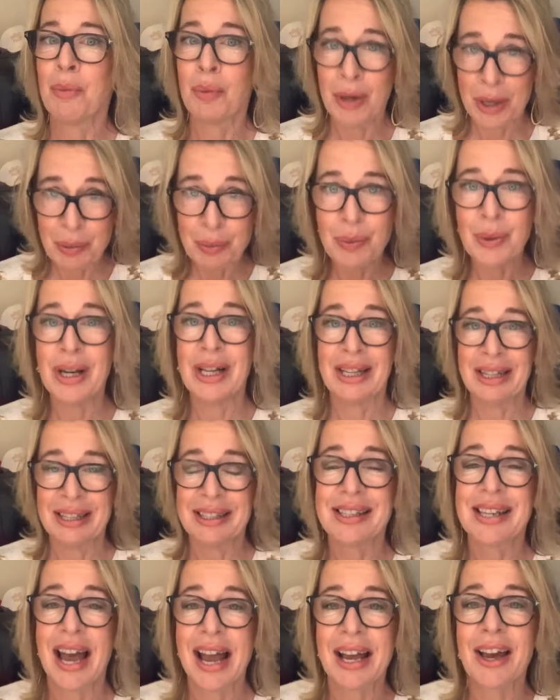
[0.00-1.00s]
we
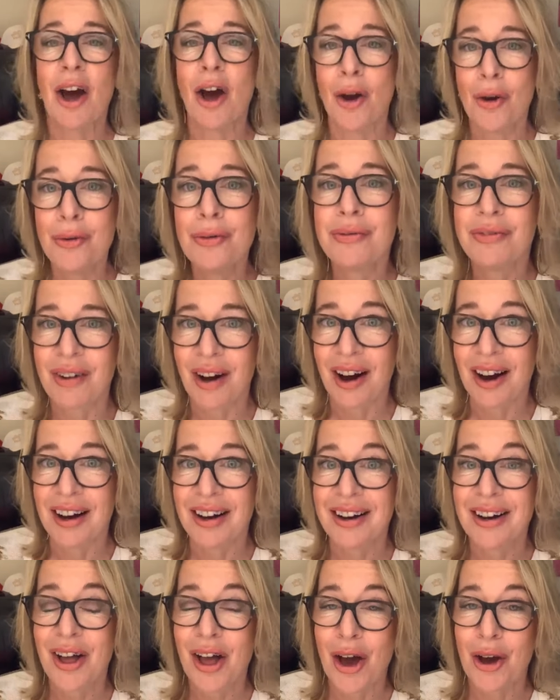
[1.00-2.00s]
will take
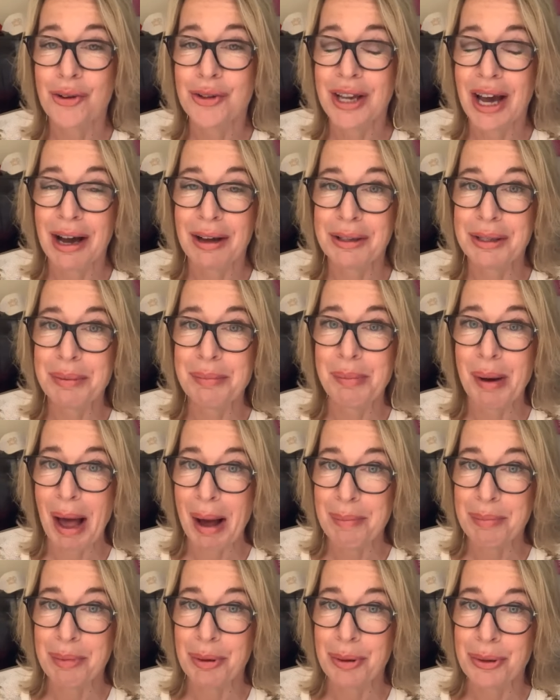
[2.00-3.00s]
over hotels in
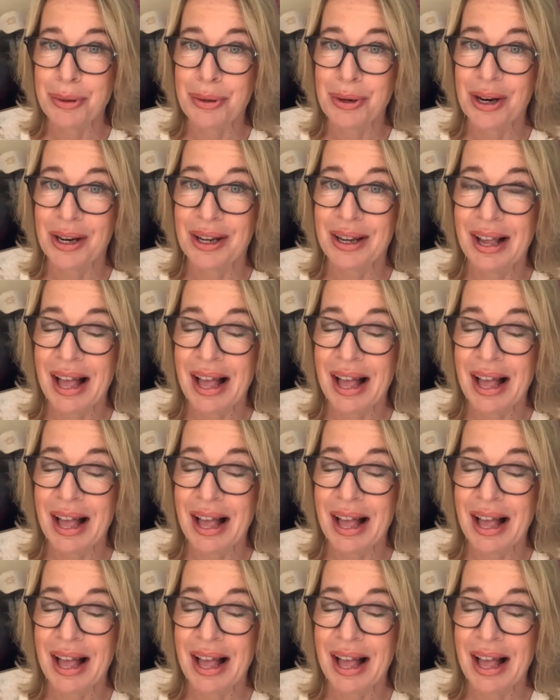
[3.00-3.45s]
Blackpool.